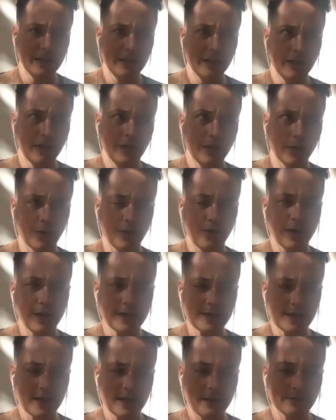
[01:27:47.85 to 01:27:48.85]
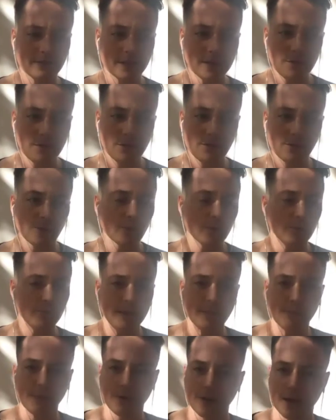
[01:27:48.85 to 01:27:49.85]
there are things that I've lived through and
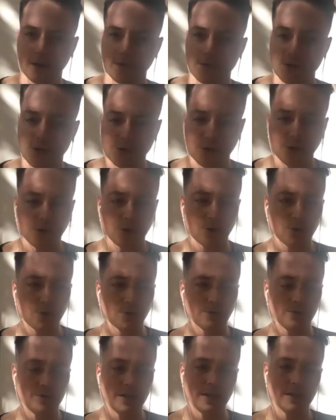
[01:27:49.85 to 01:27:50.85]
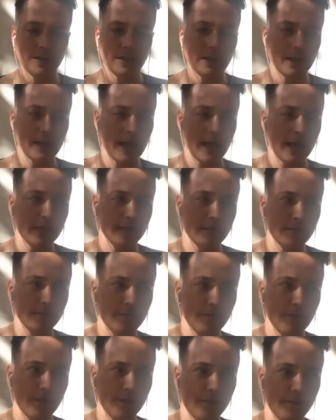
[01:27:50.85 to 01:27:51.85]
people that I've served and
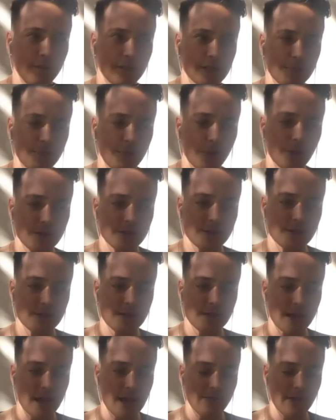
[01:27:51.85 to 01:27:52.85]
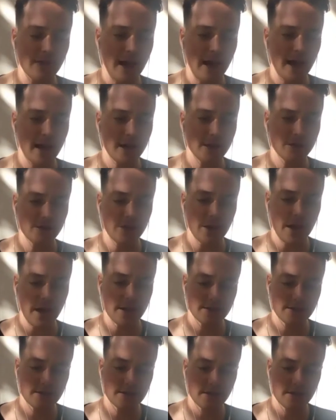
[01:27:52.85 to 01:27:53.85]
experiences that I've had that